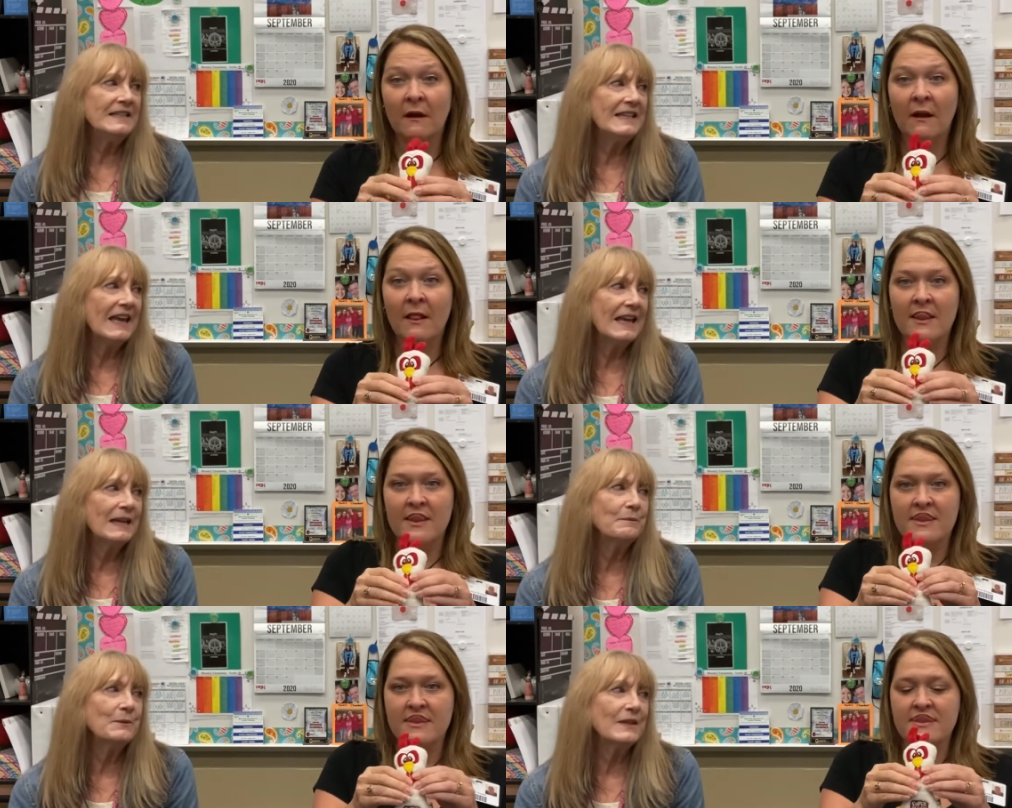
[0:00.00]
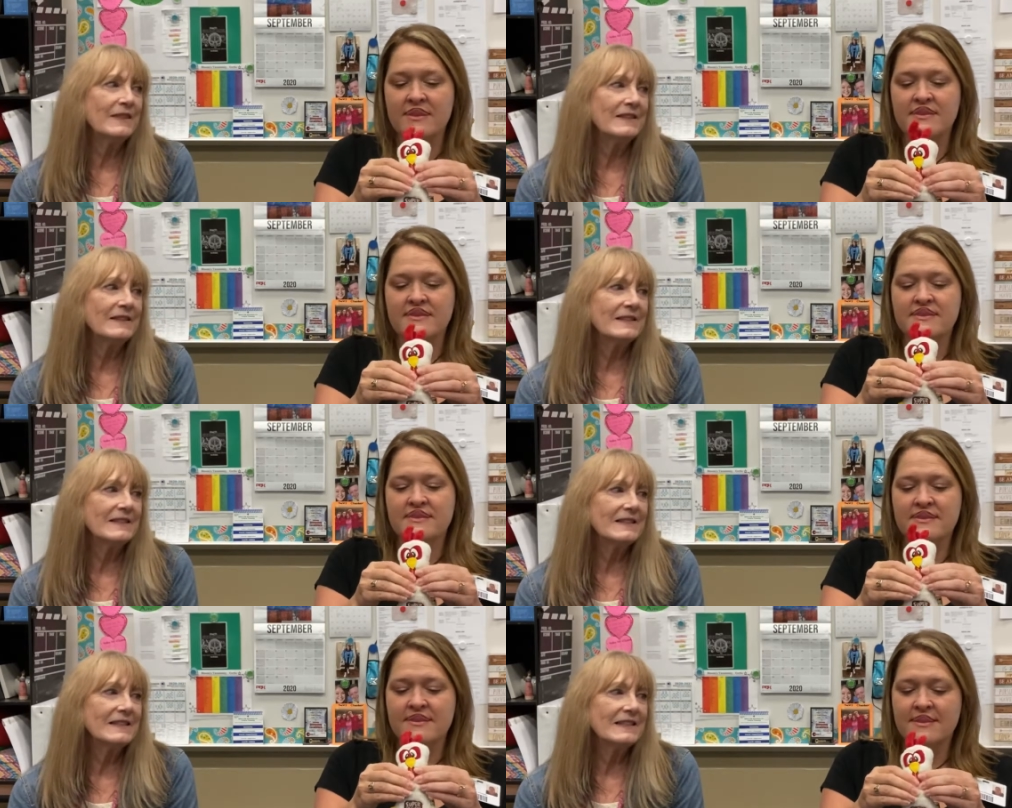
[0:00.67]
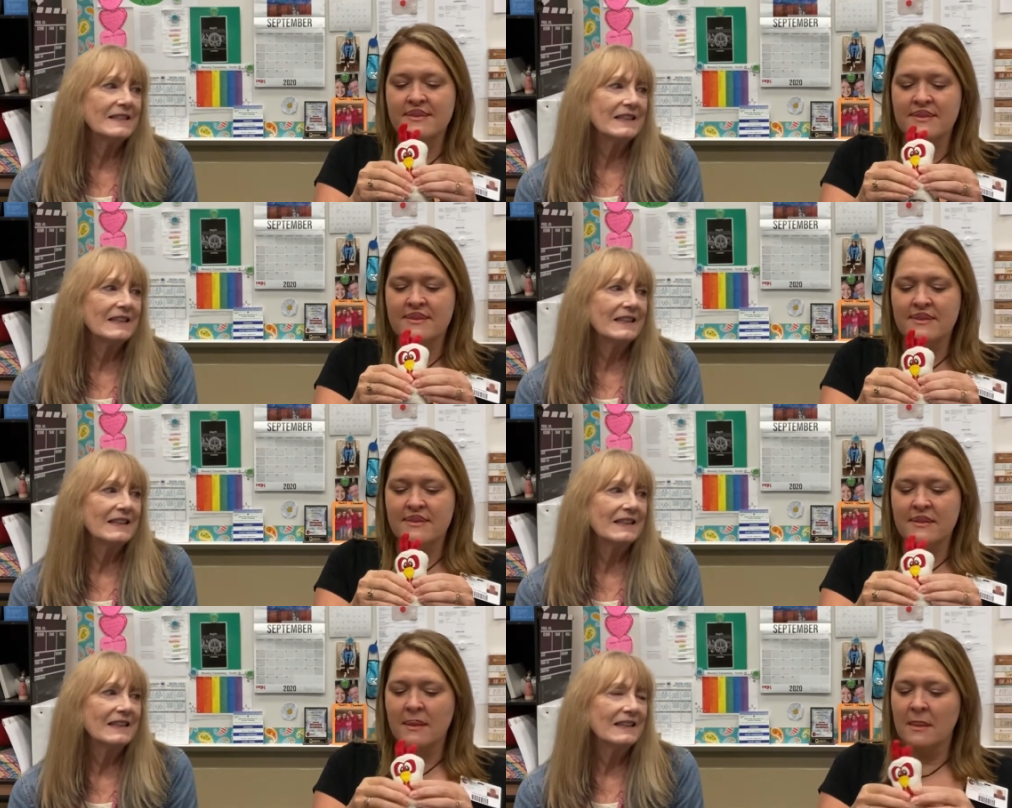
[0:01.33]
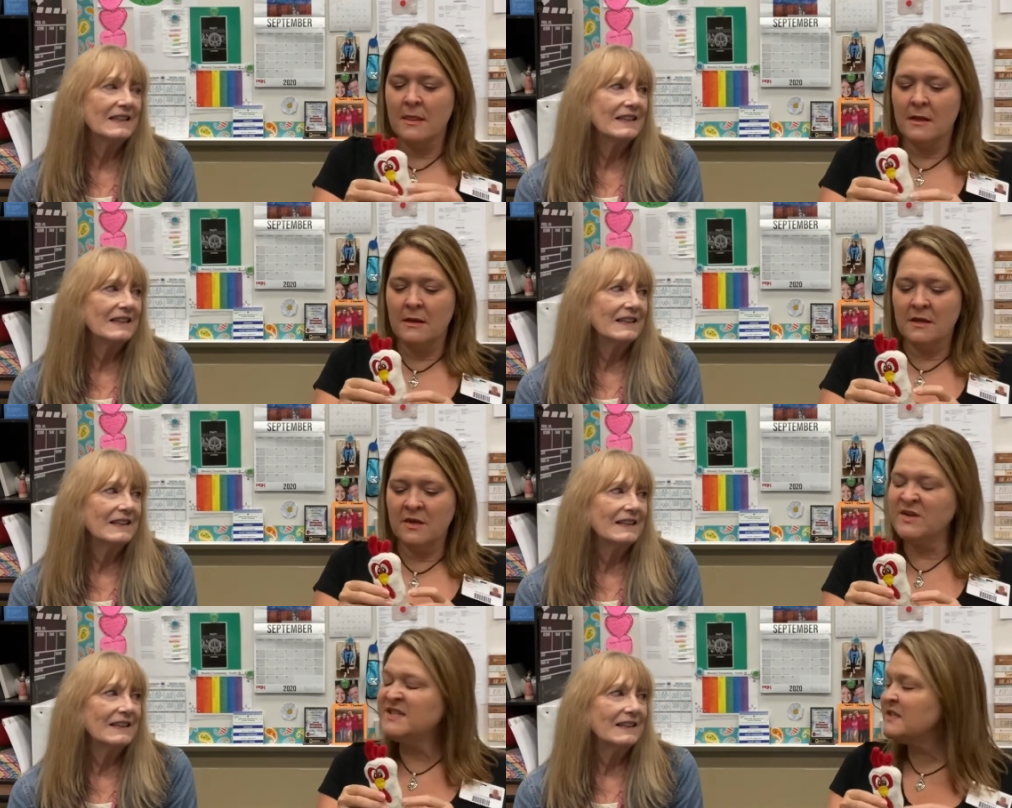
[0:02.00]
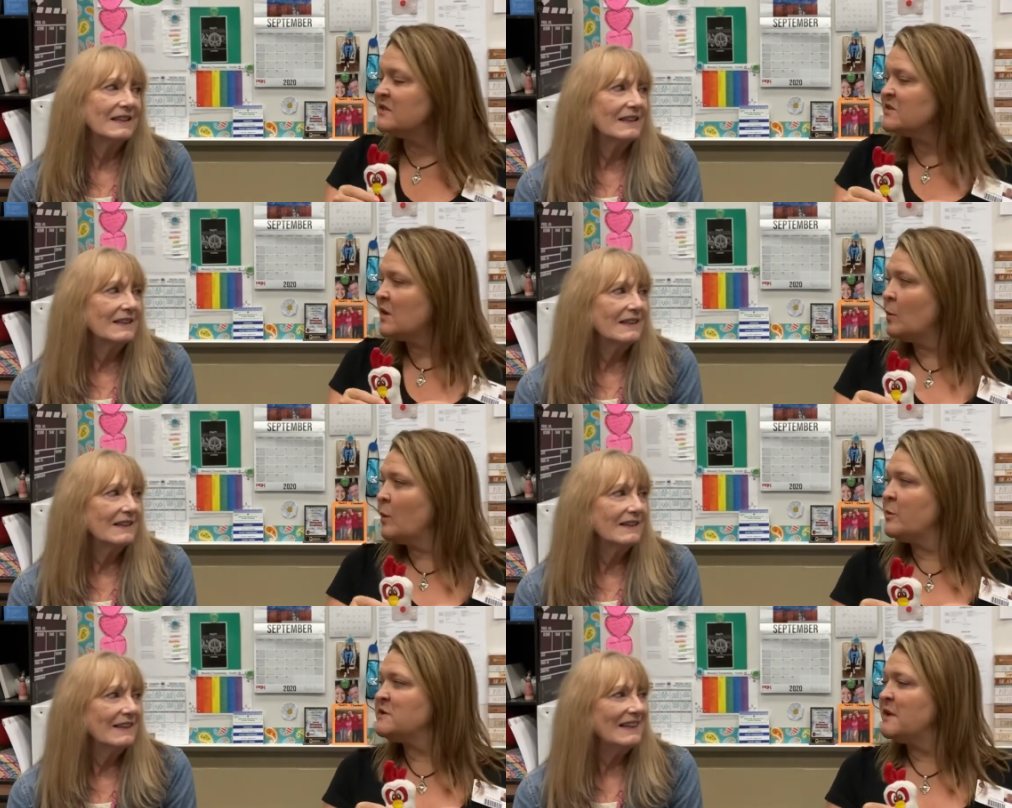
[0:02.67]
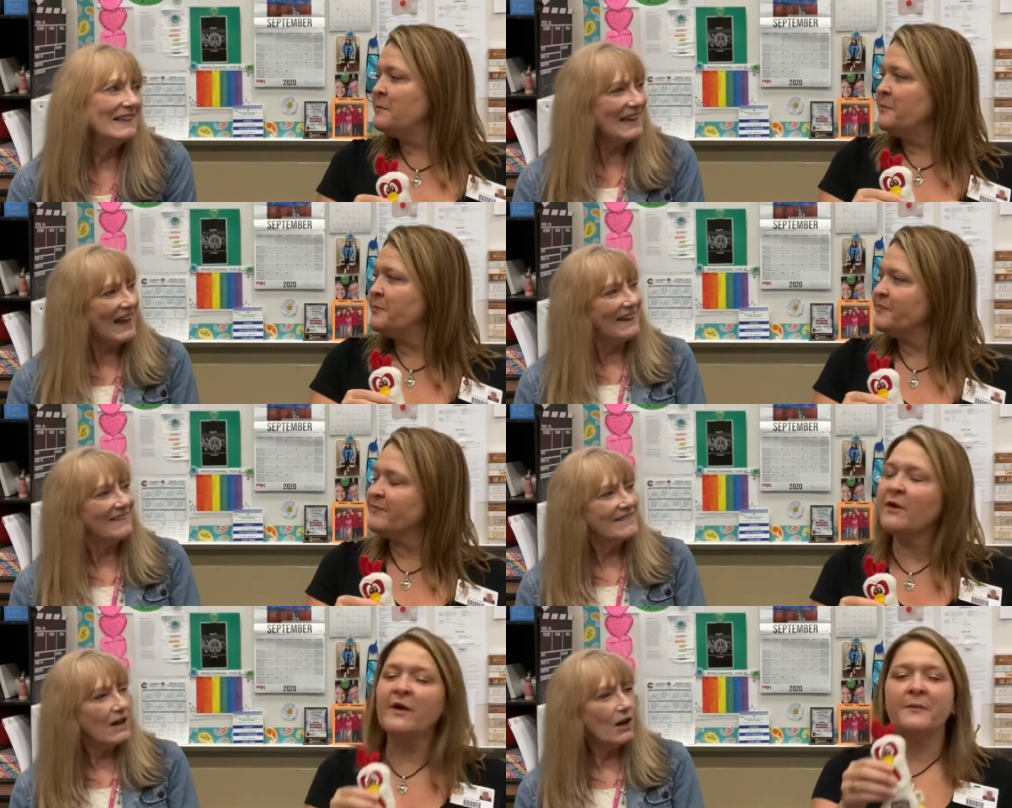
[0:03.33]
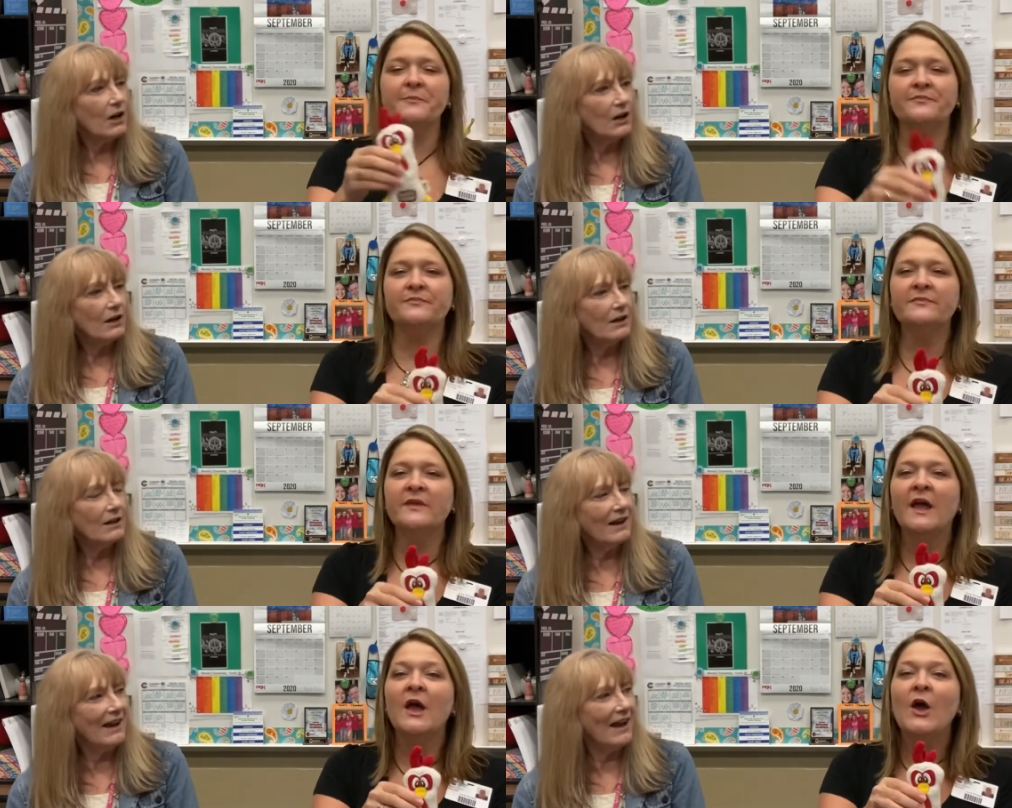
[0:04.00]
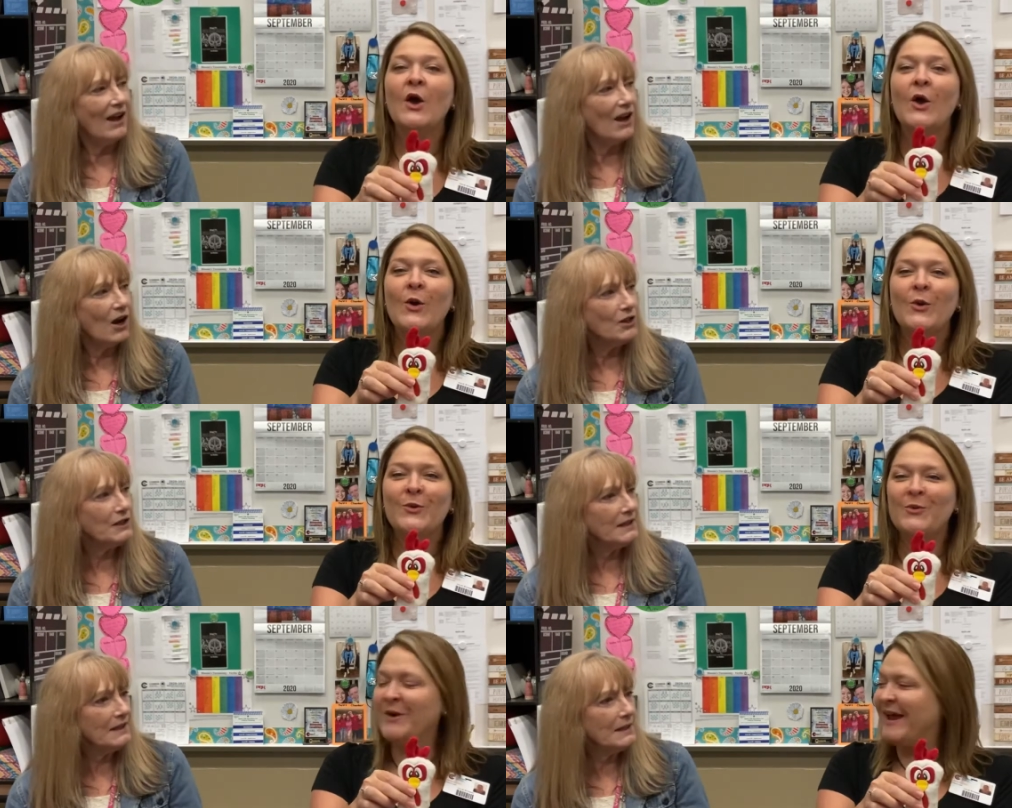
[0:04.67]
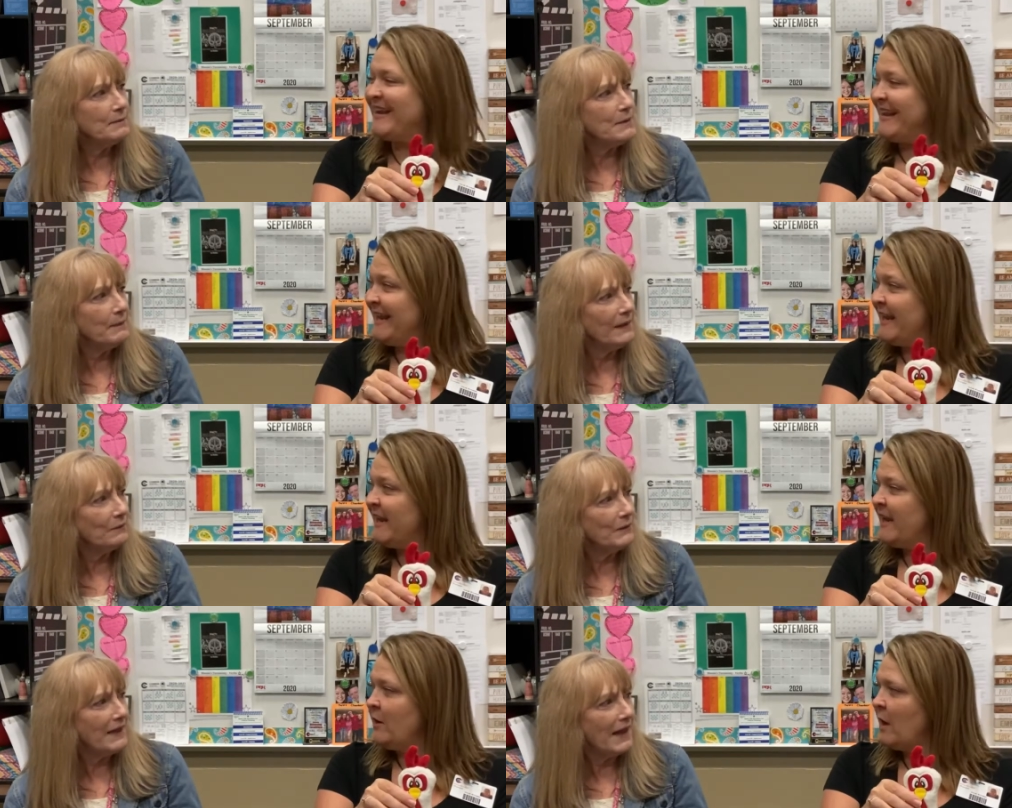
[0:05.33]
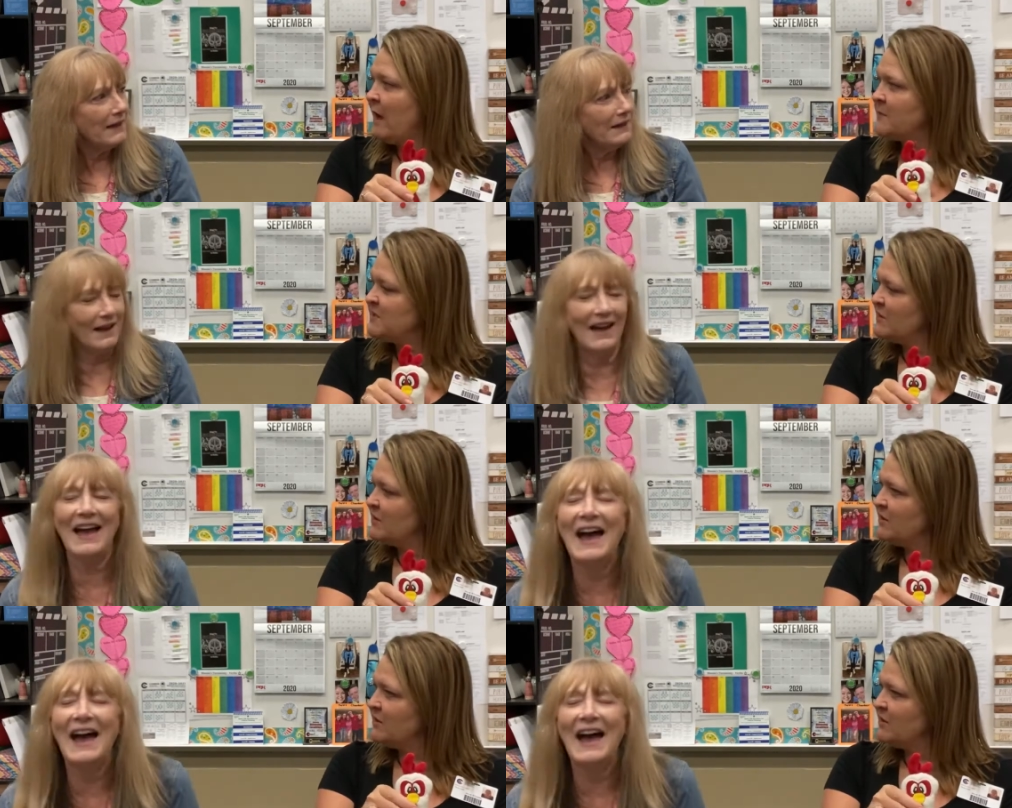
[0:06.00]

Speaker 1: game with this.
Speaker 2: Can we sing the song one more time? Yeah. Okay.
Speaker 1: Are you going to keep the beat with that? Absolutely.